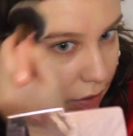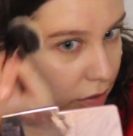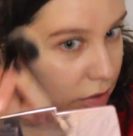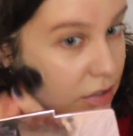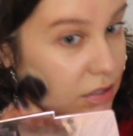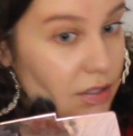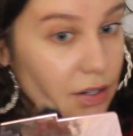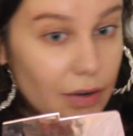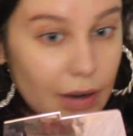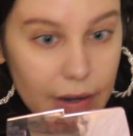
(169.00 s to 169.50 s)

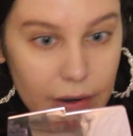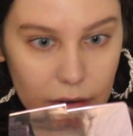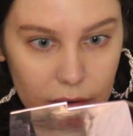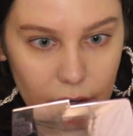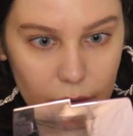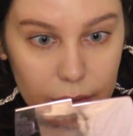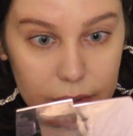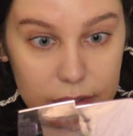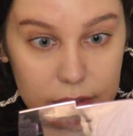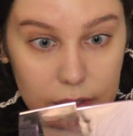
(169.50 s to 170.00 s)
So I don't know
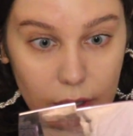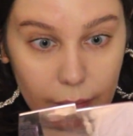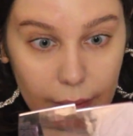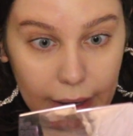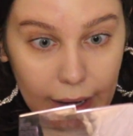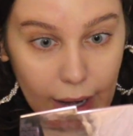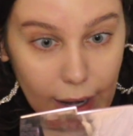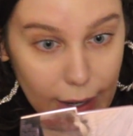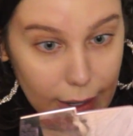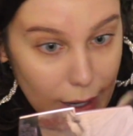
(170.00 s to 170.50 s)
what's
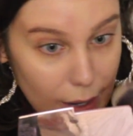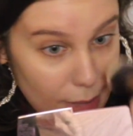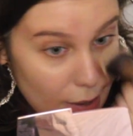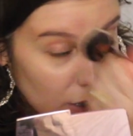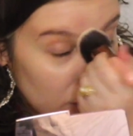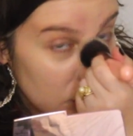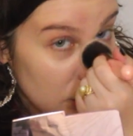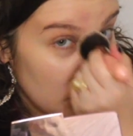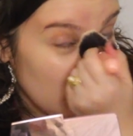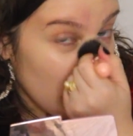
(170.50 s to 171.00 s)
going on. I'm
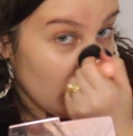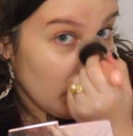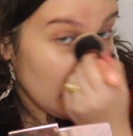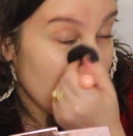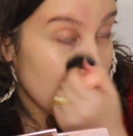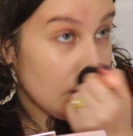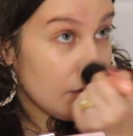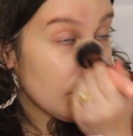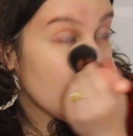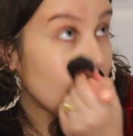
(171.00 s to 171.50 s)
actually
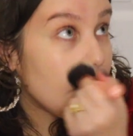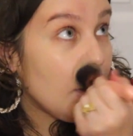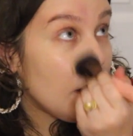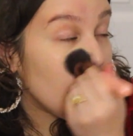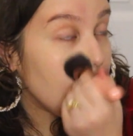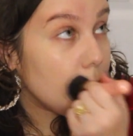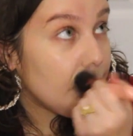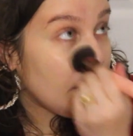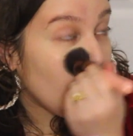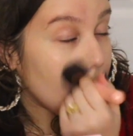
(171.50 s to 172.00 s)
worried that the
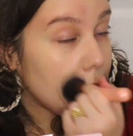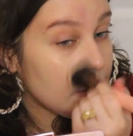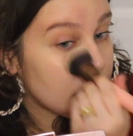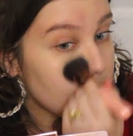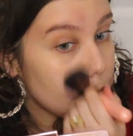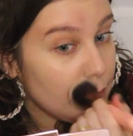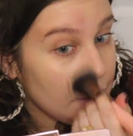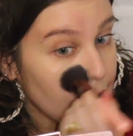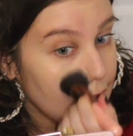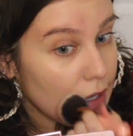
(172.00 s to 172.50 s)
putty primer is
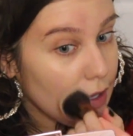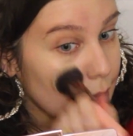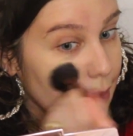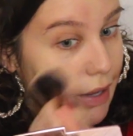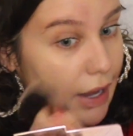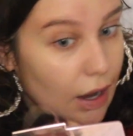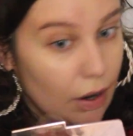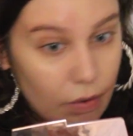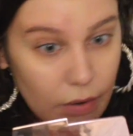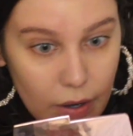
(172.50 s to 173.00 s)
breaking me
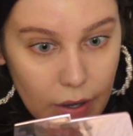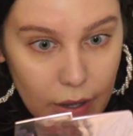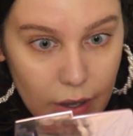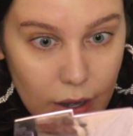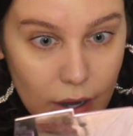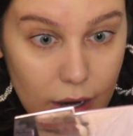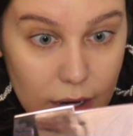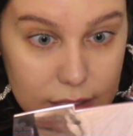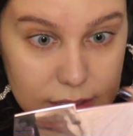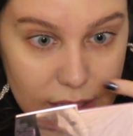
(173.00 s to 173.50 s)
out
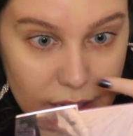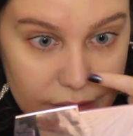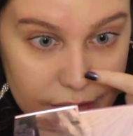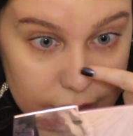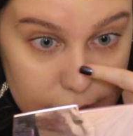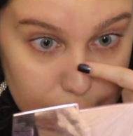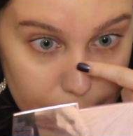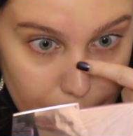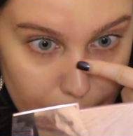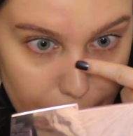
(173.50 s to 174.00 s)
because I have
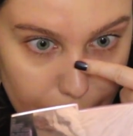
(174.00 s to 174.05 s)
this